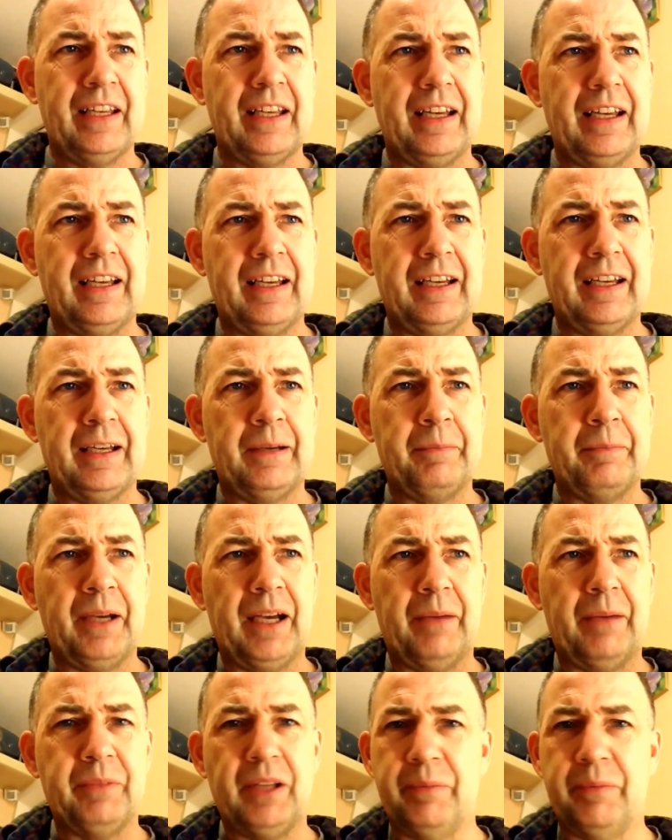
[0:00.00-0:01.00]

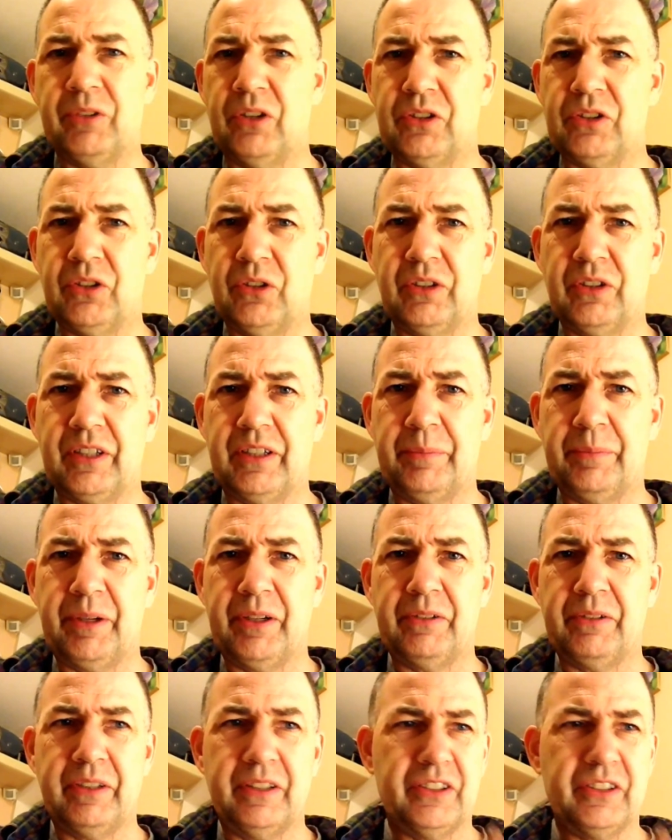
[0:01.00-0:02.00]
I'm not talking
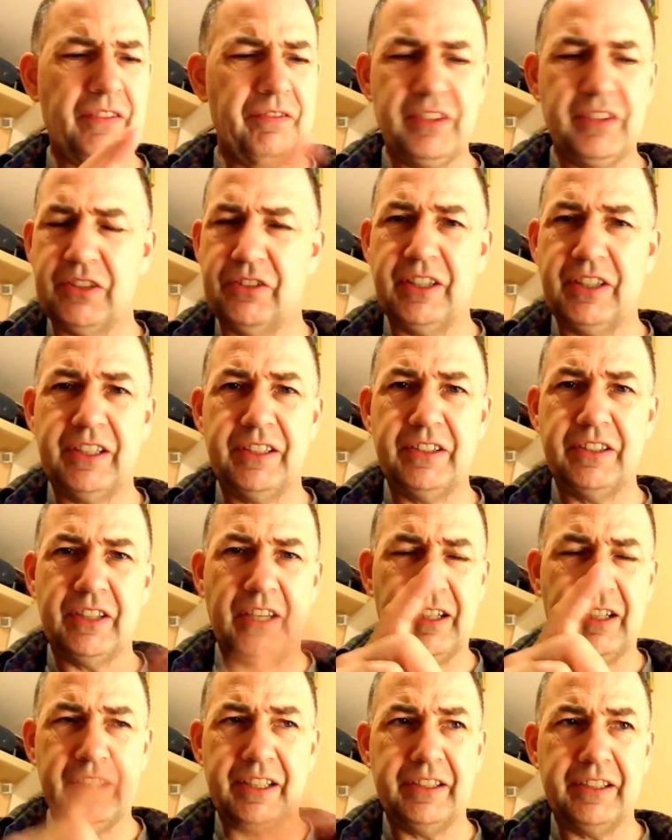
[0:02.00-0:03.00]
about 70s or 80s,
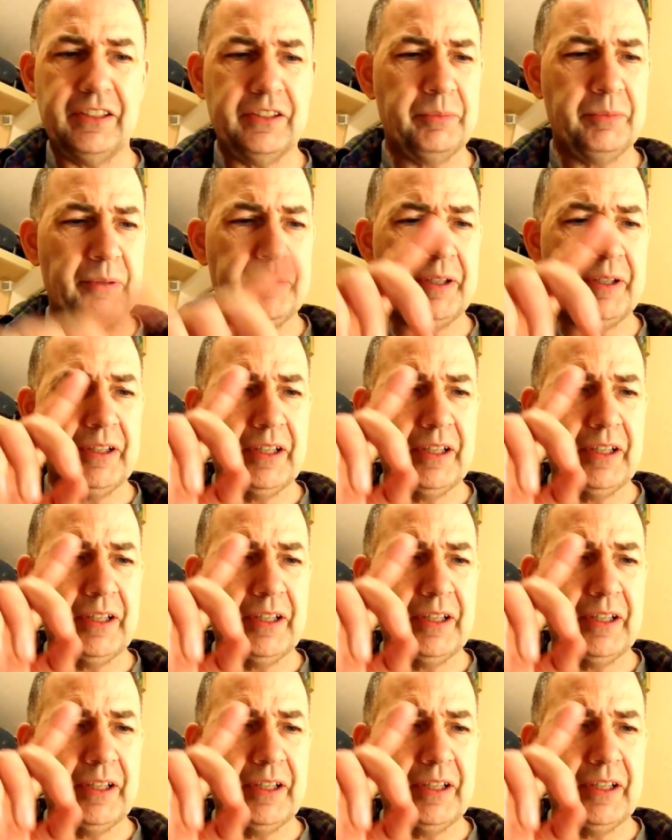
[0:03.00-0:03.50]
early 80s maybe.